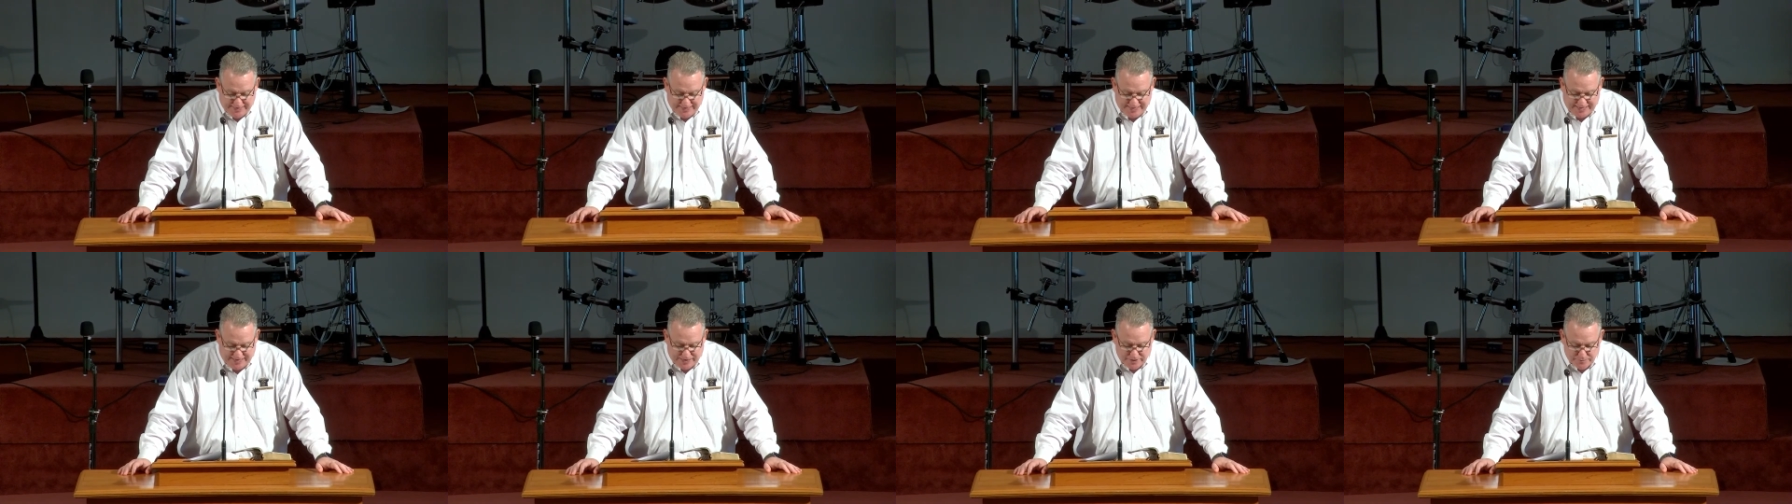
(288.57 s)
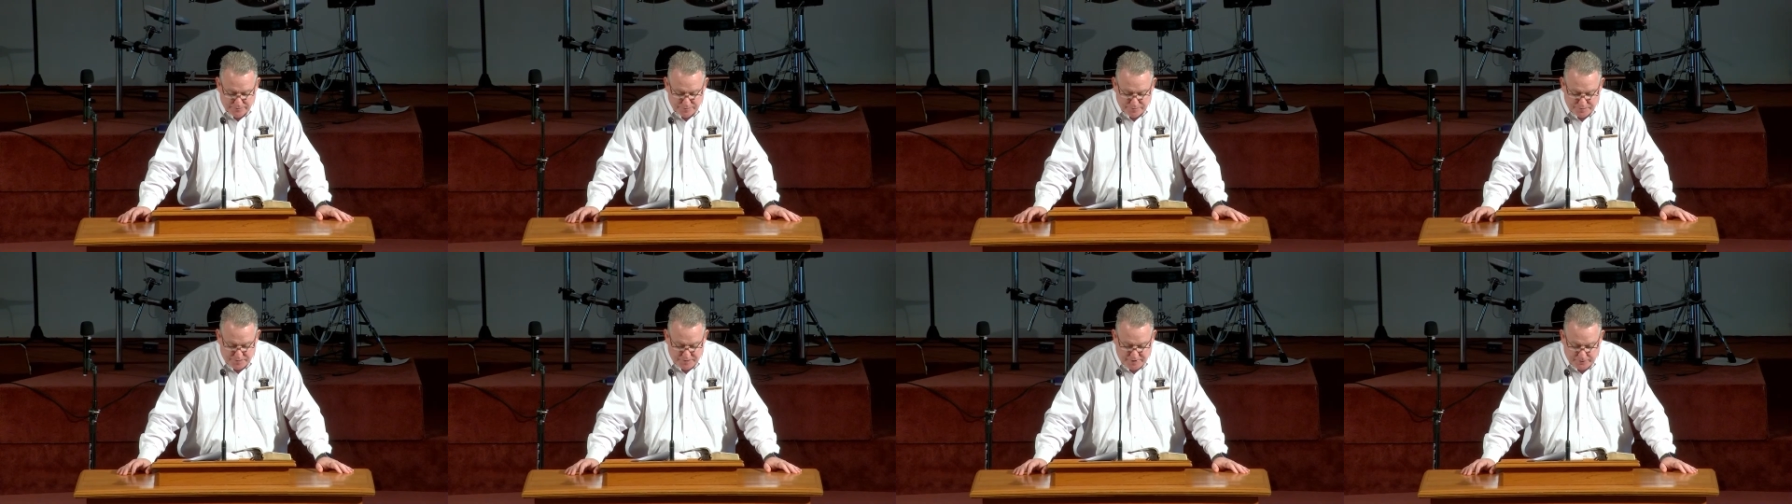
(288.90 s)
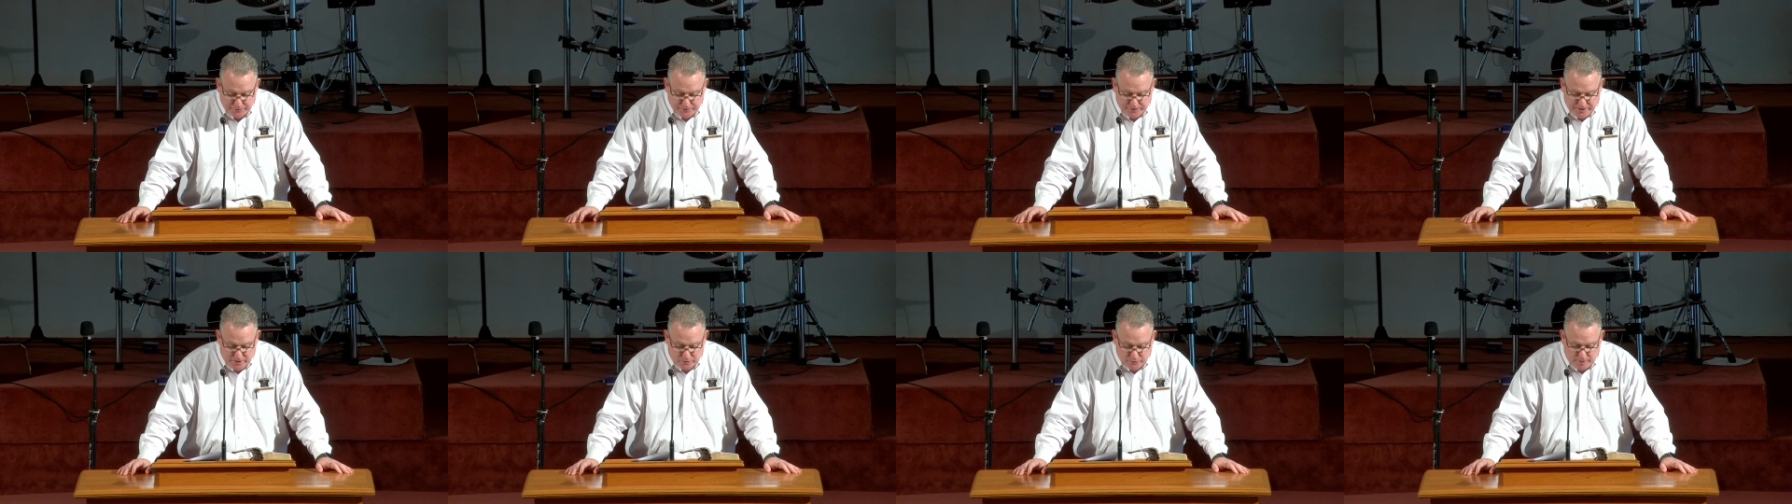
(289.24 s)
and
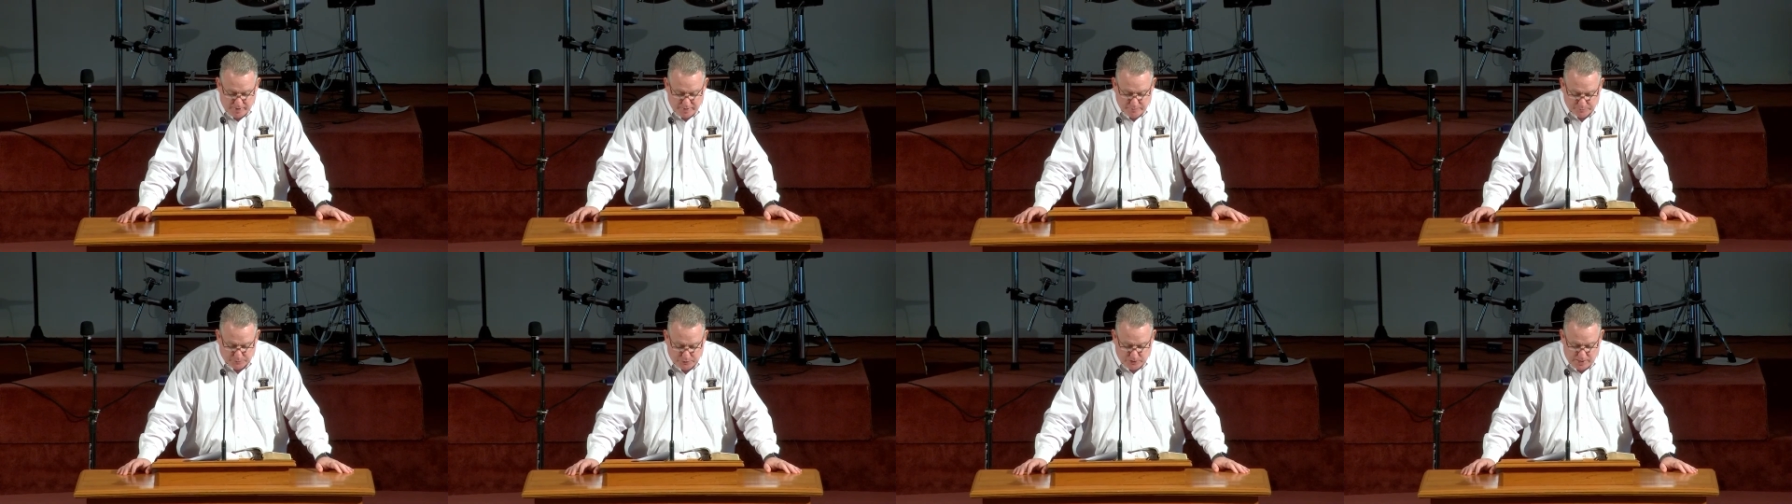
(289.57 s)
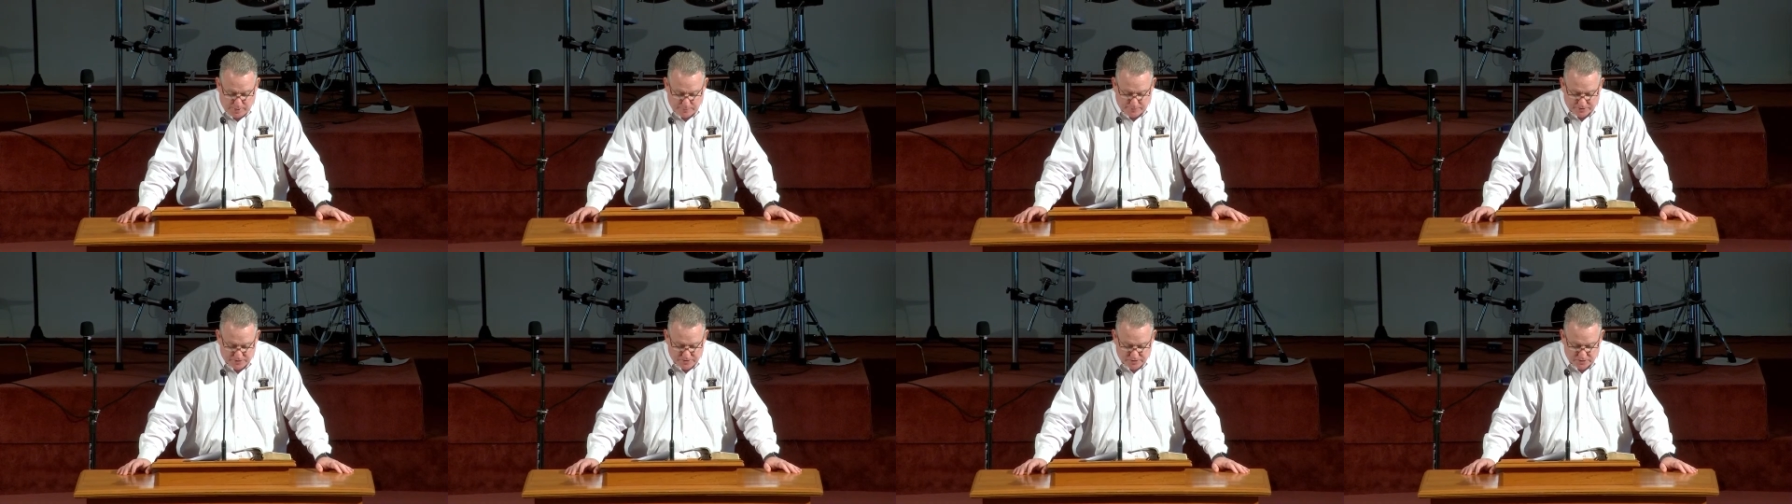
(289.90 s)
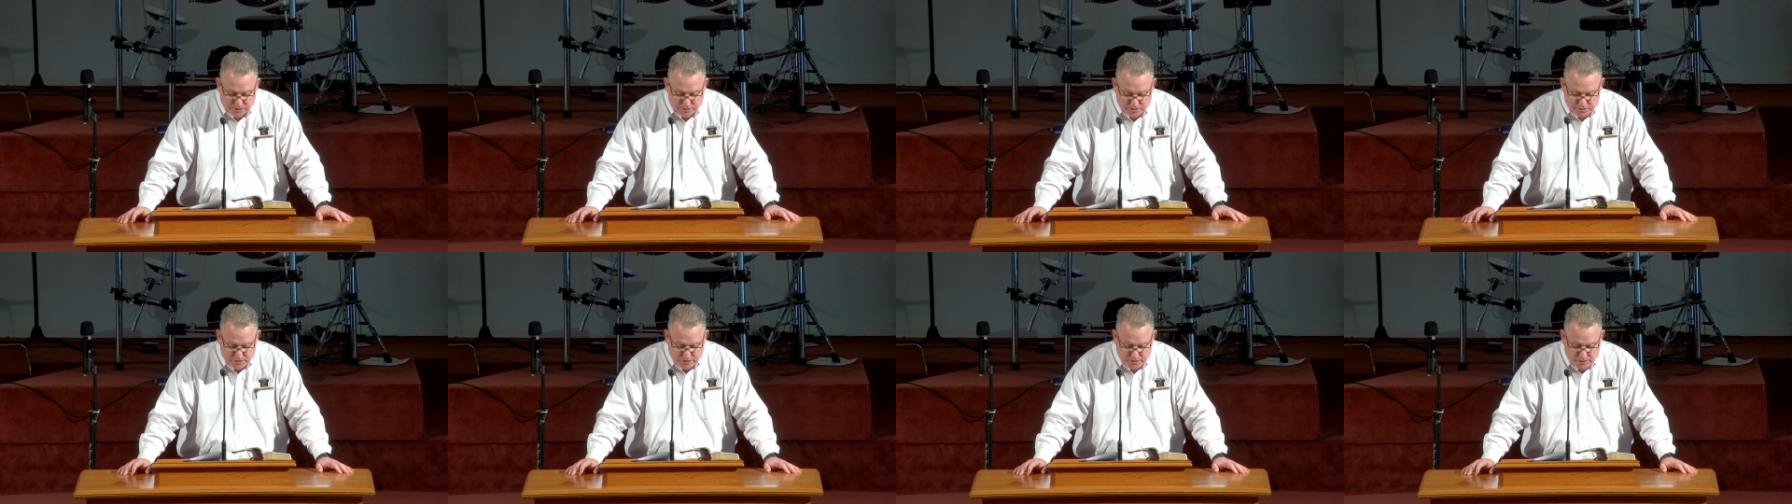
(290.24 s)
very great
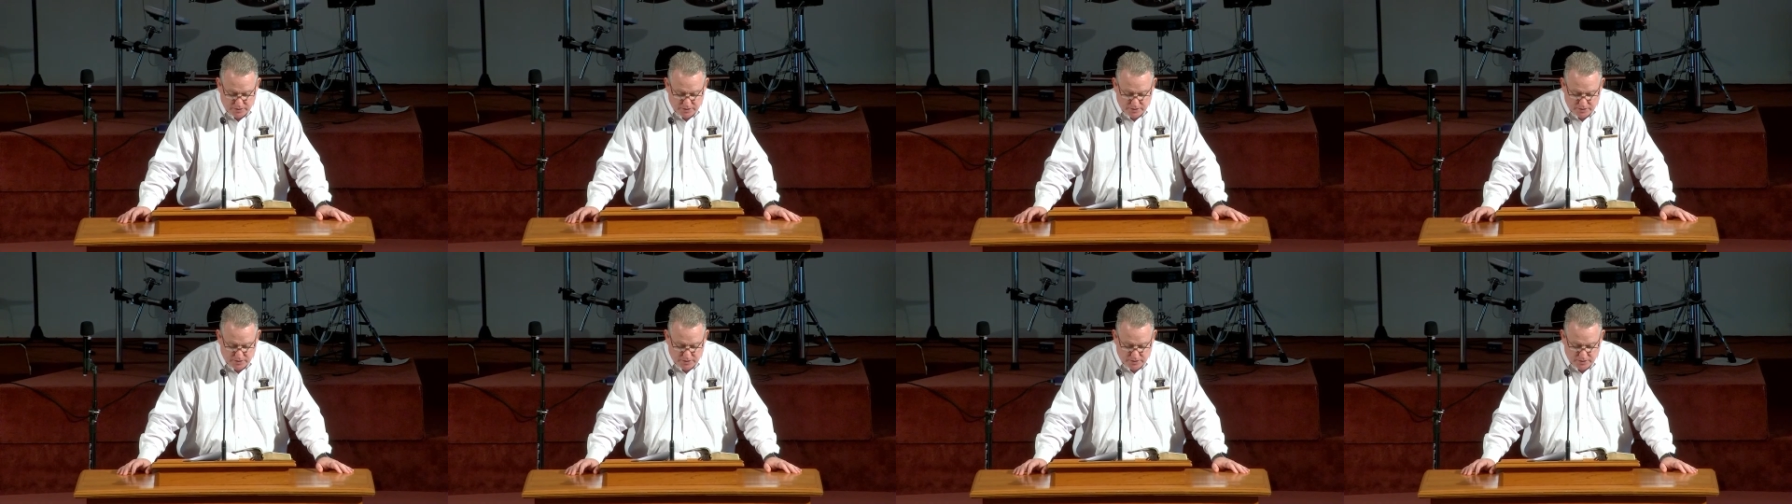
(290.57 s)
promises,